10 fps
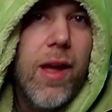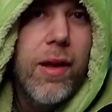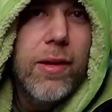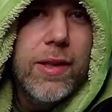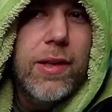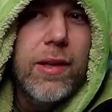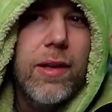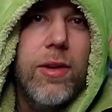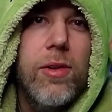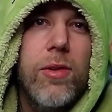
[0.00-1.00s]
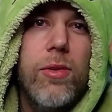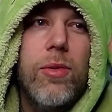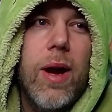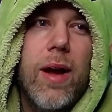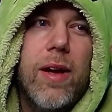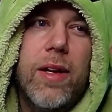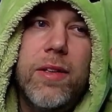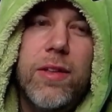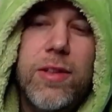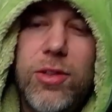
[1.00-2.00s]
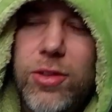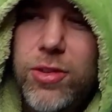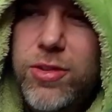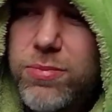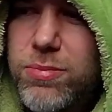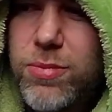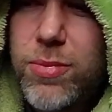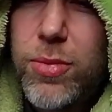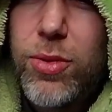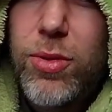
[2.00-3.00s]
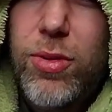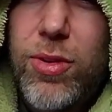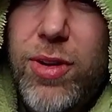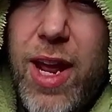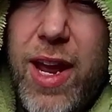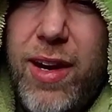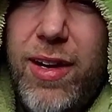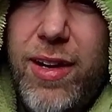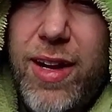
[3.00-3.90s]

Hello and good morning.